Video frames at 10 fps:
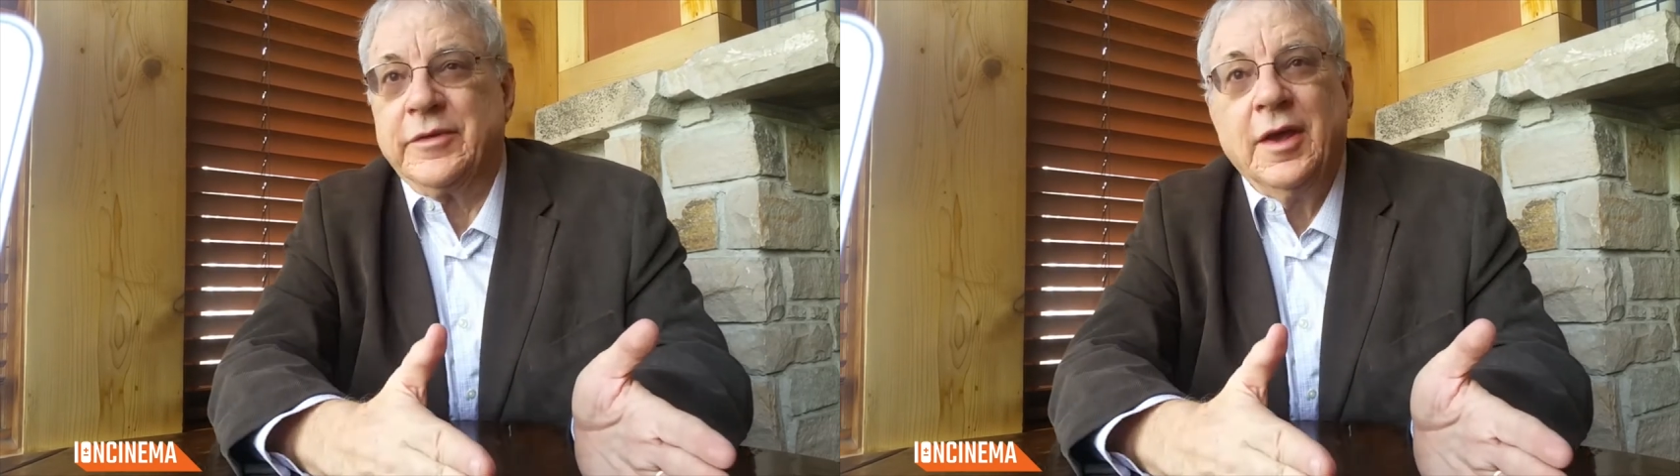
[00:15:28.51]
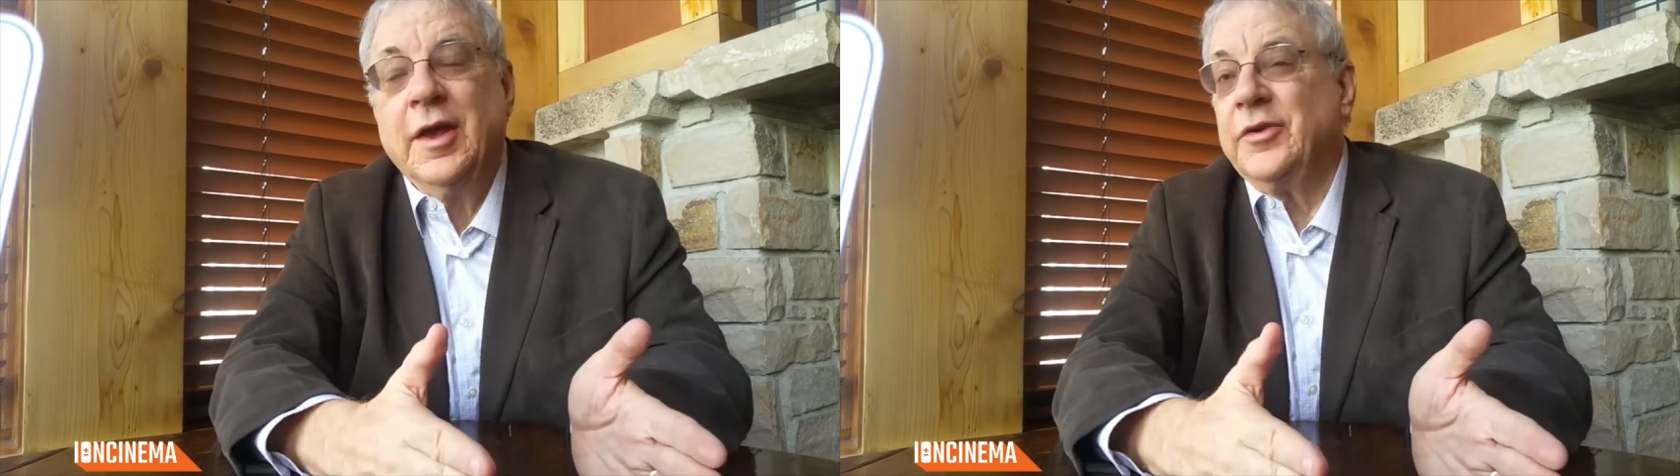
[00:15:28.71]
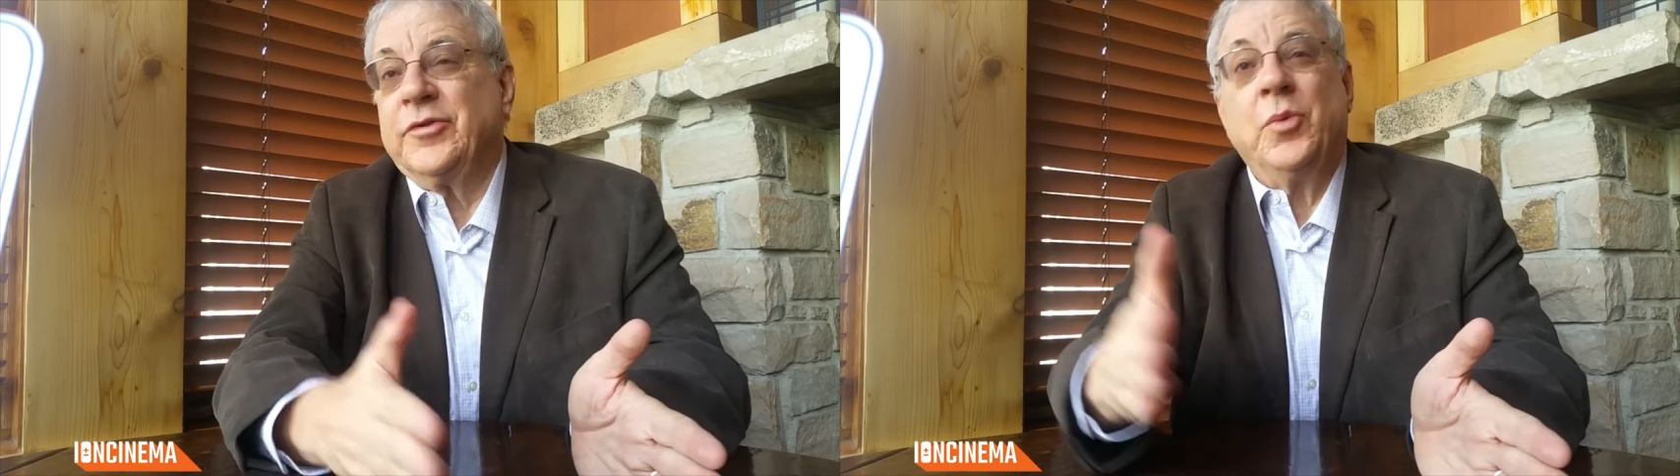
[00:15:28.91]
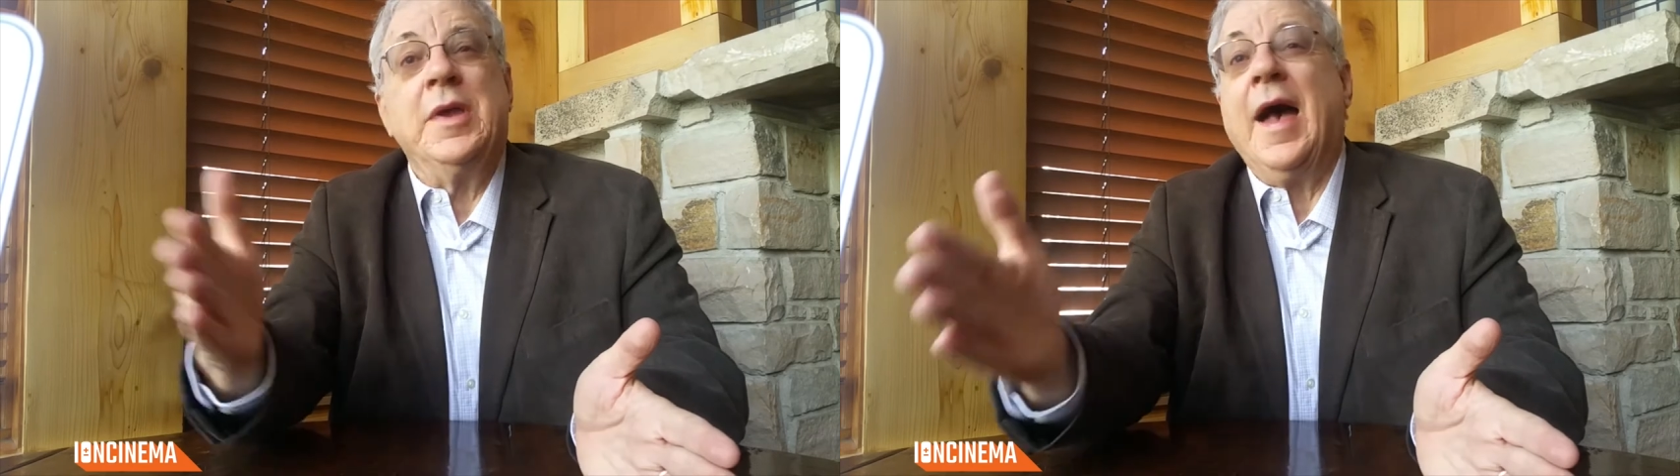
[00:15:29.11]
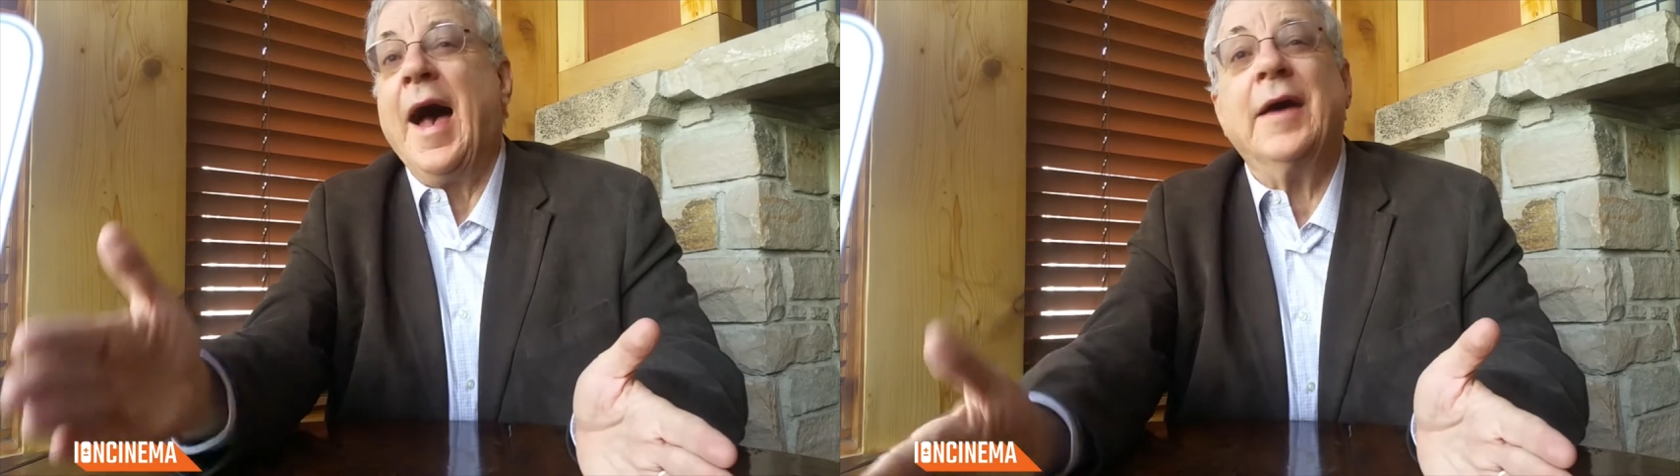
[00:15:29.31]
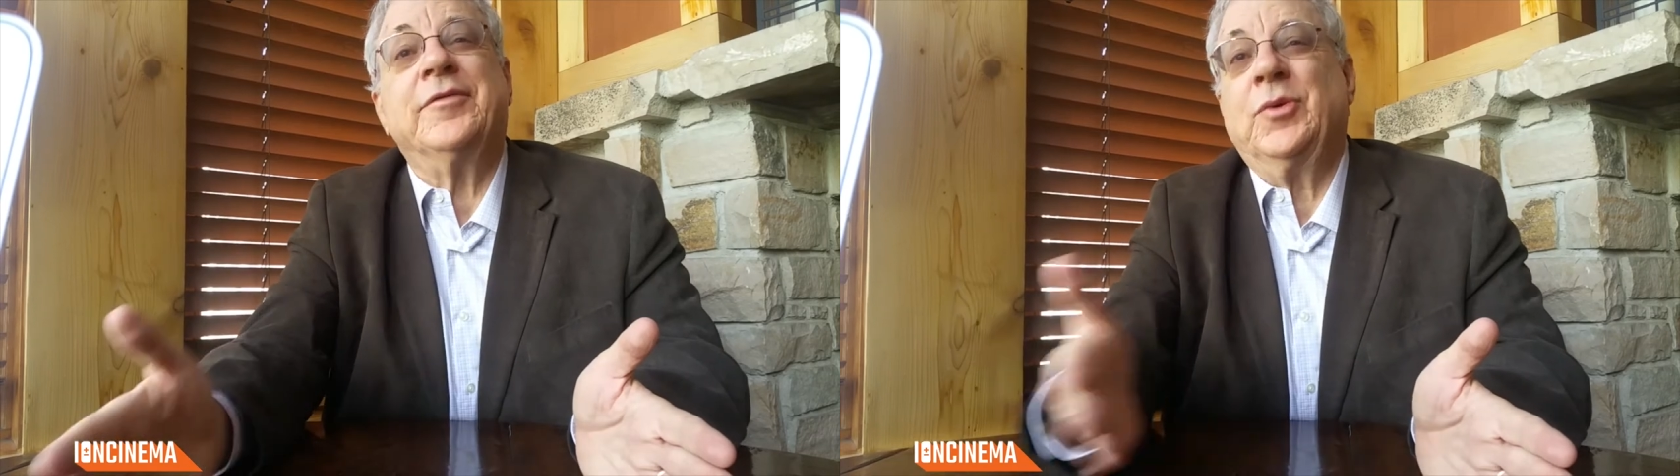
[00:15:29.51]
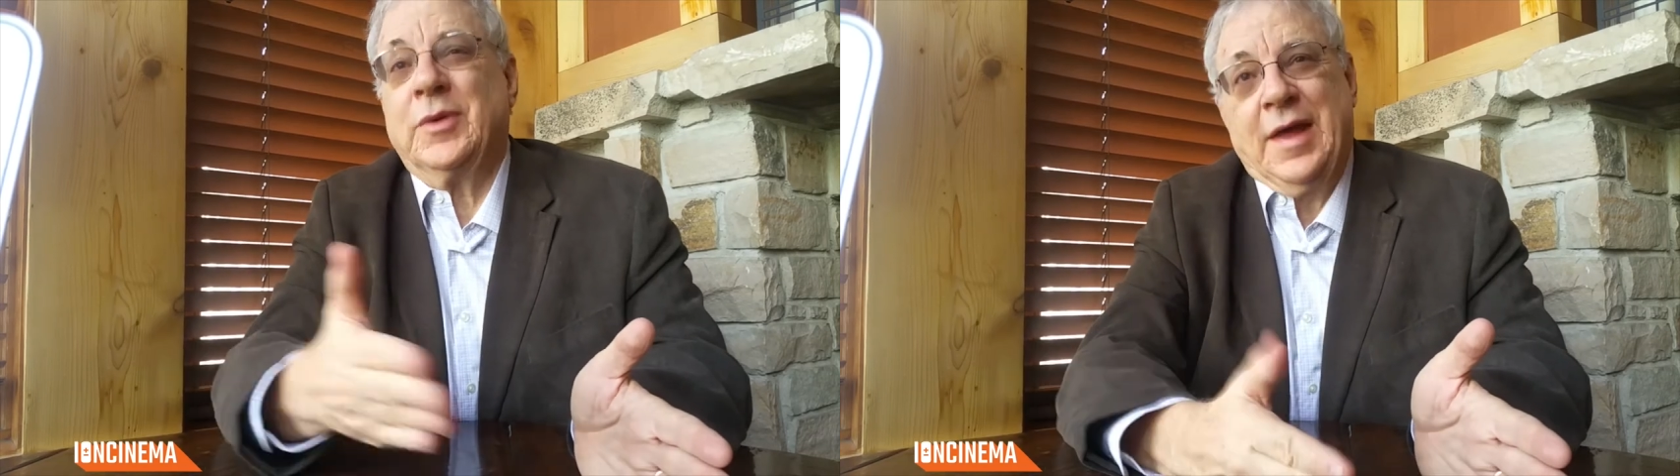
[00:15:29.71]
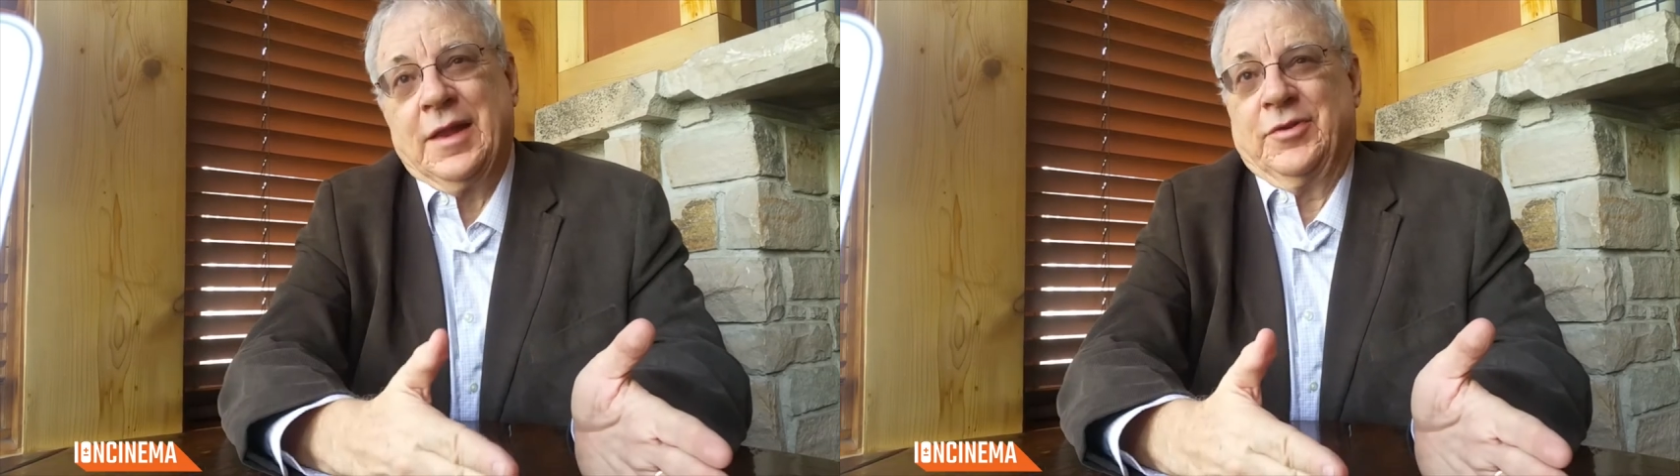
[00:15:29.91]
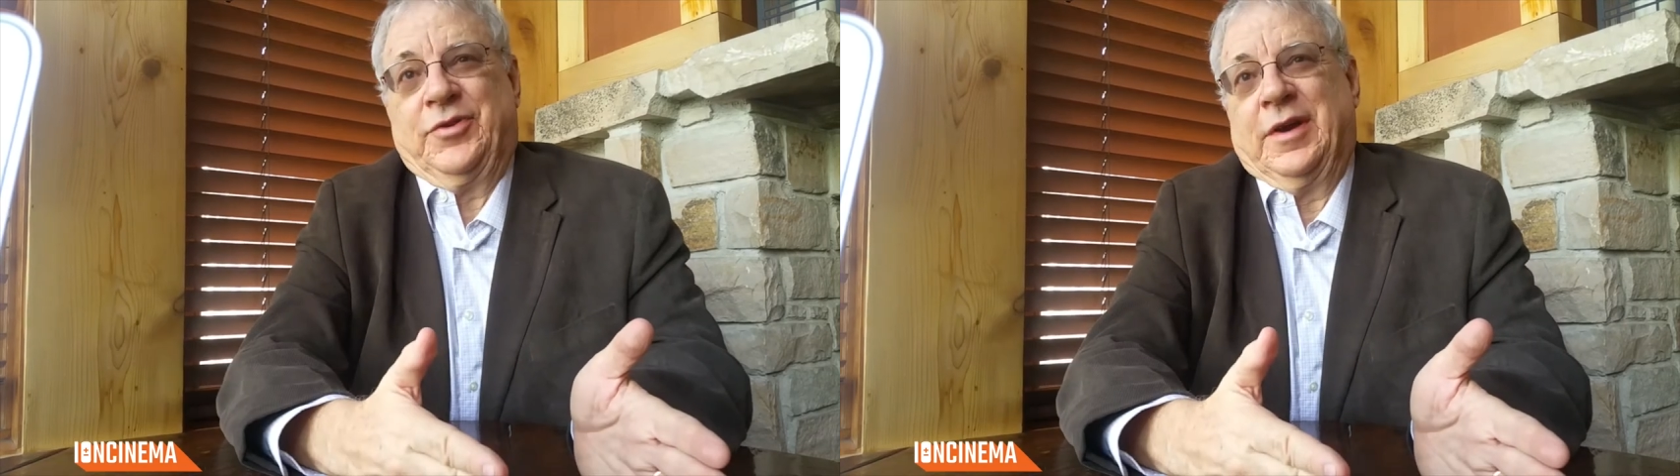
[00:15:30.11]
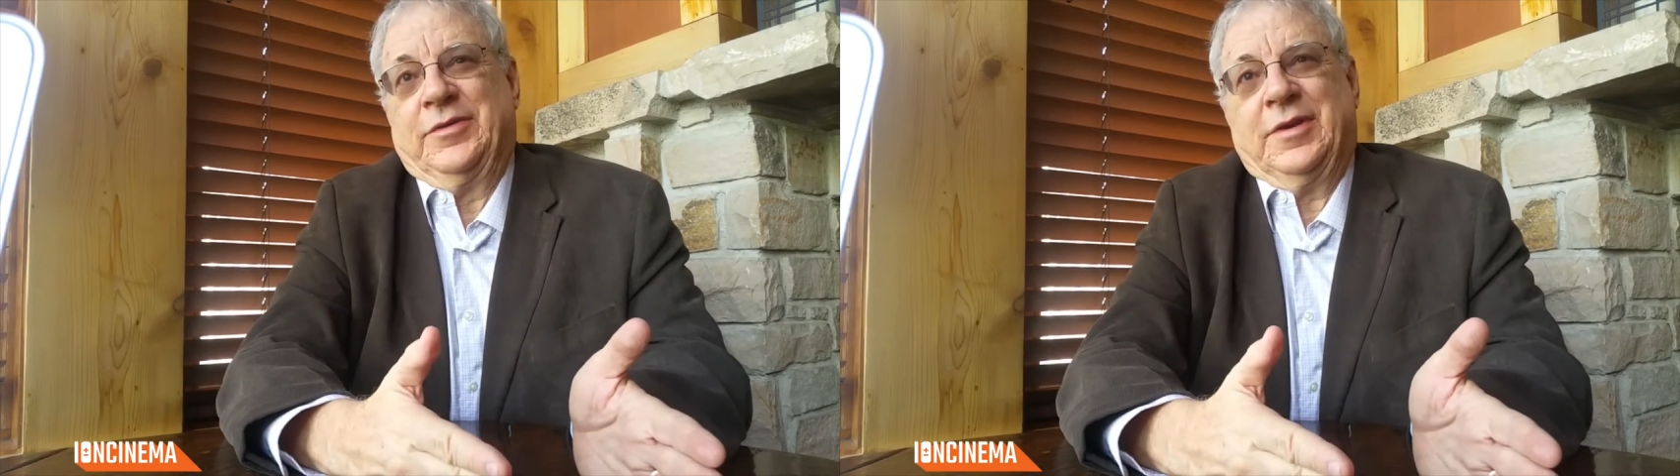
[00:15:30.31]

Mm-hmm. So we have to analogize